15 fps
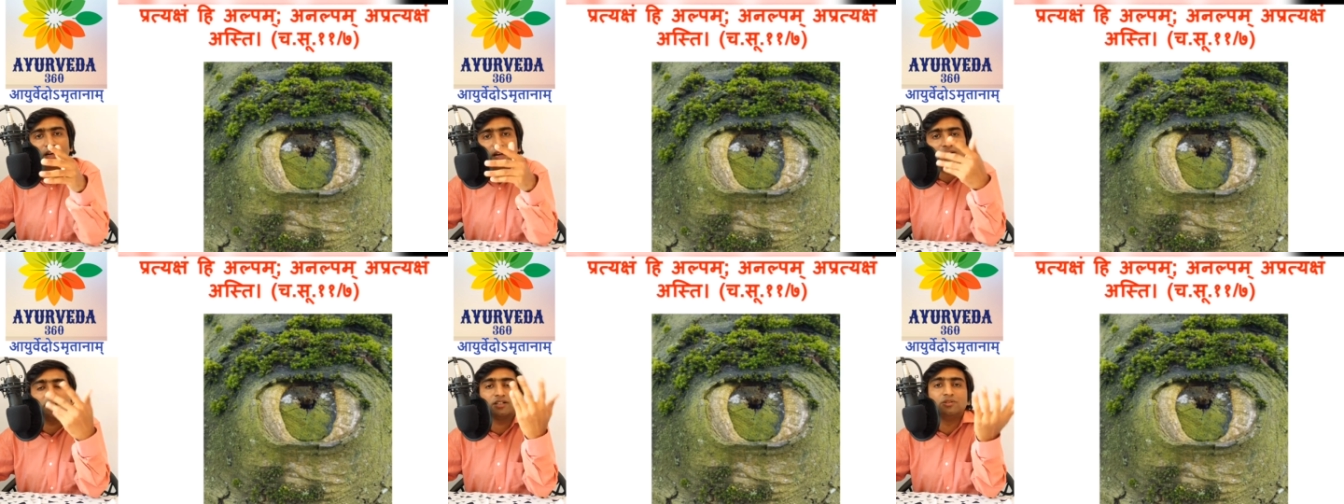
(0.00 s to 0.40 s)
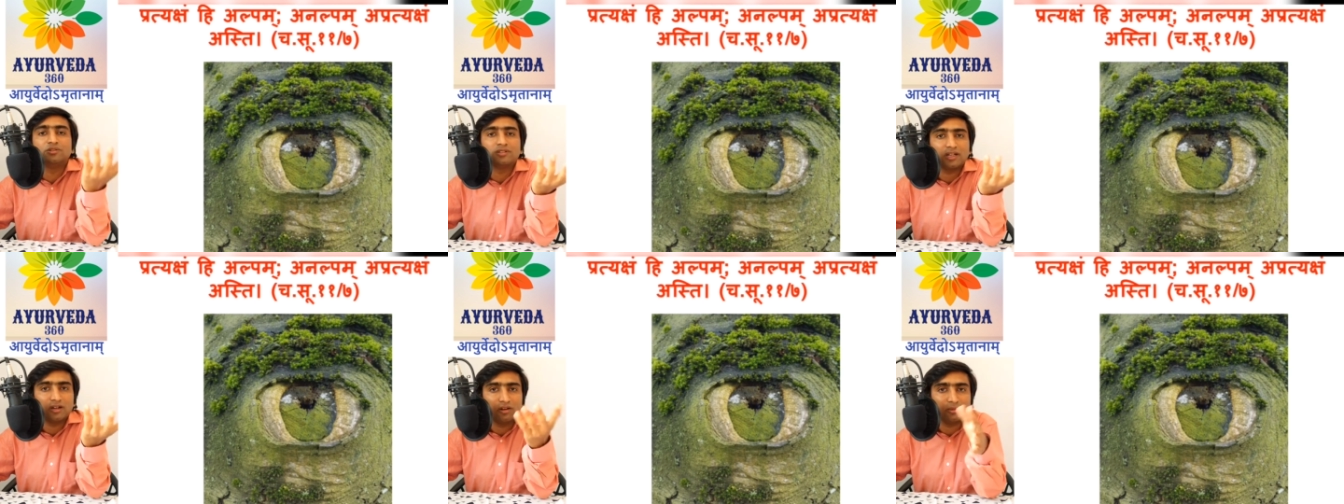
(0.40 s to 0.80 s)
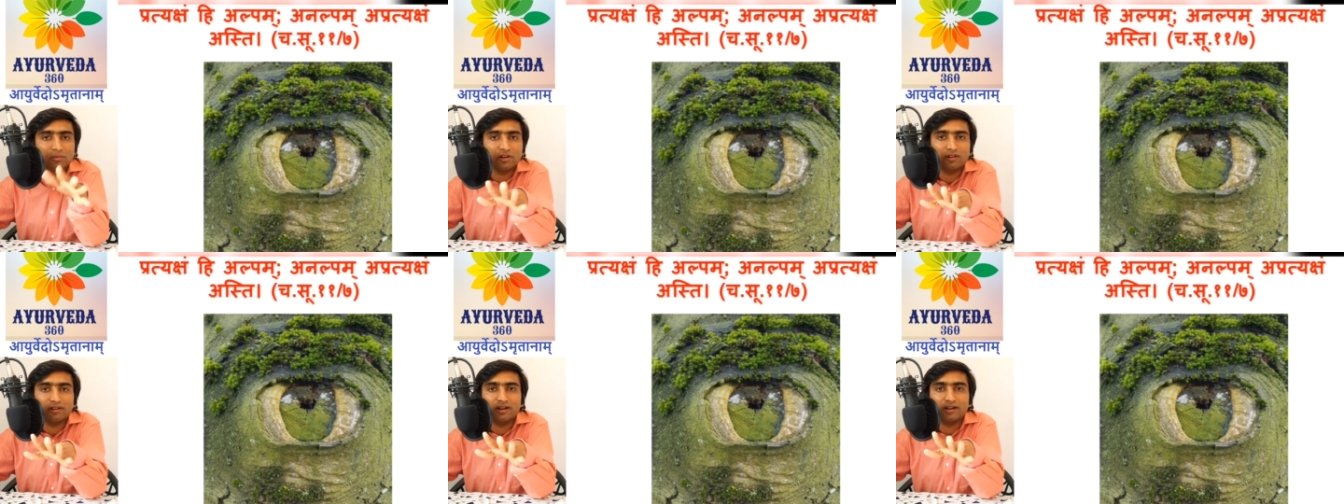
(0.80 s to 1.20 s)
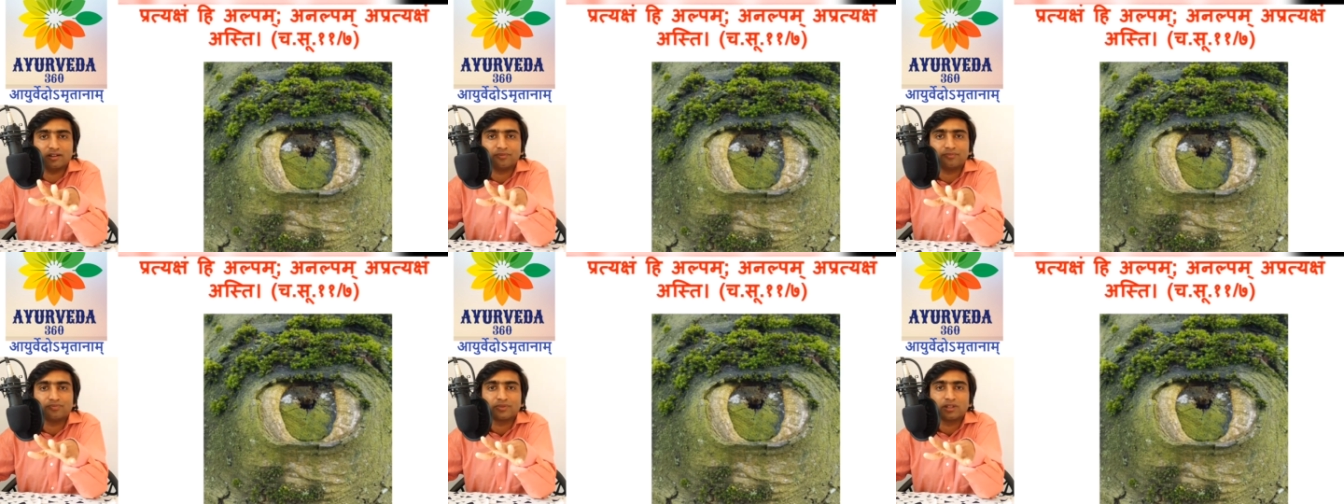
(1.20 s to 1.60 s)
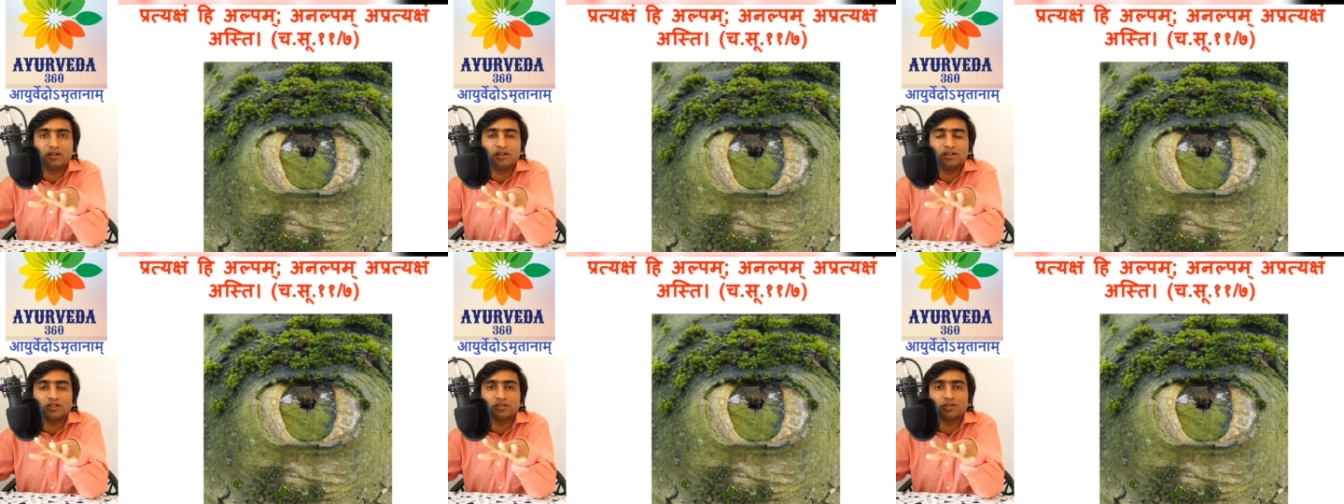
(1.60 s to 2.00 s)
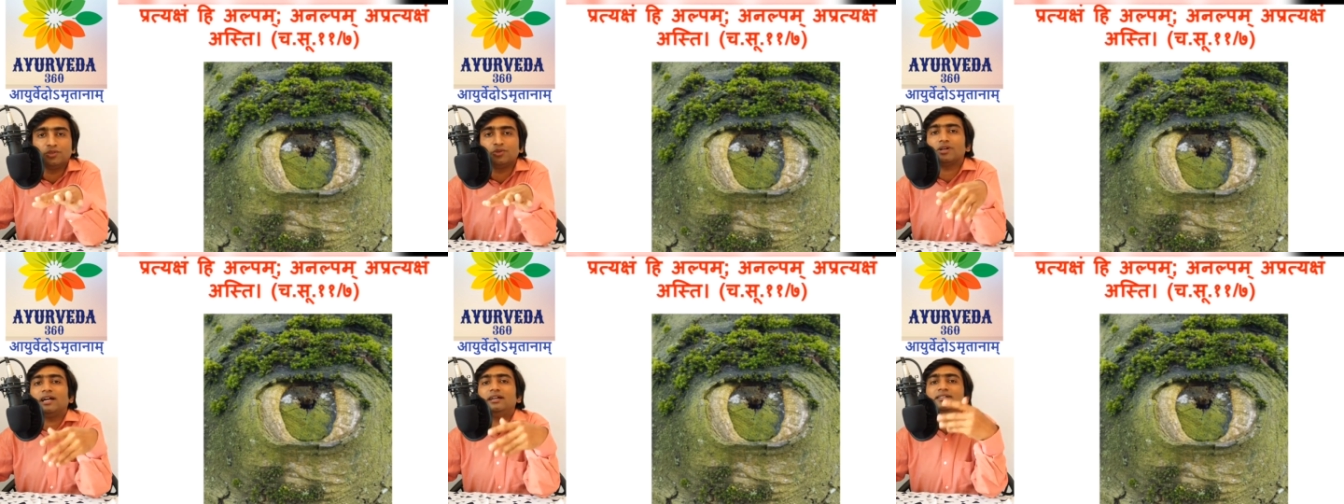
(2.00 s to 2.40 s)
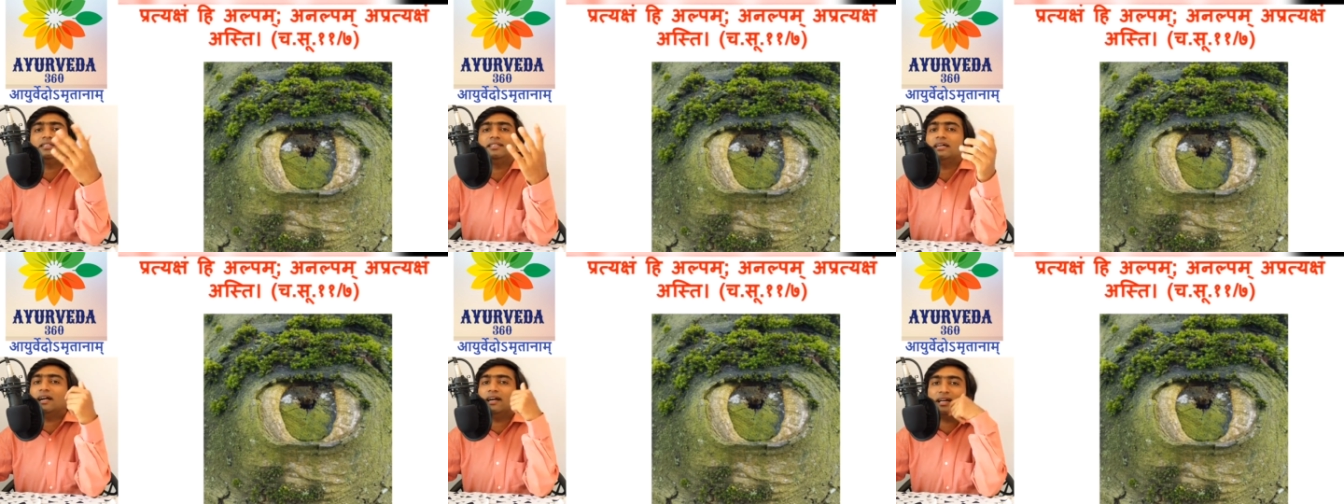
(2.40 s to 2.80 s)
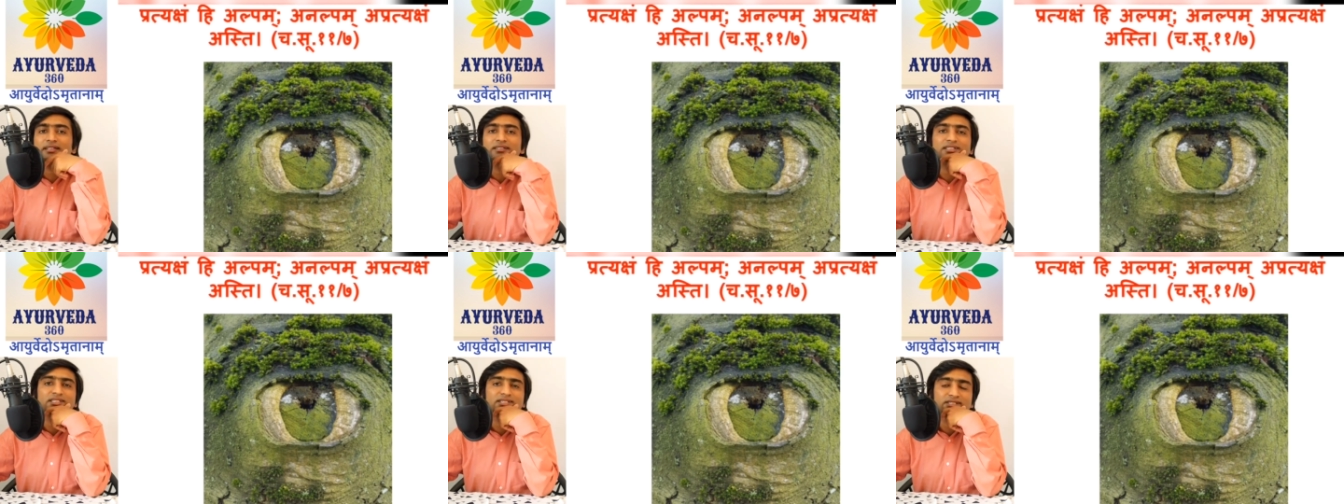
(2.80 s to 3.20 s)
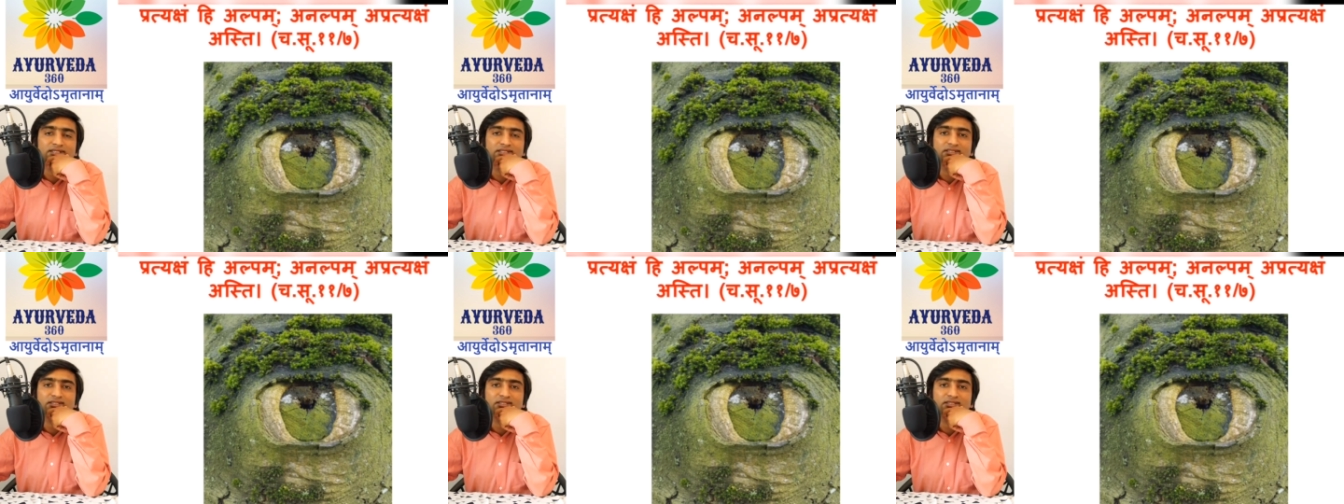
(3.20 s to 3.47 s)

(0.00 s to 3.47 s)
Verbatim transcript: heart sounds are normal or not. So you can't see the heart as such.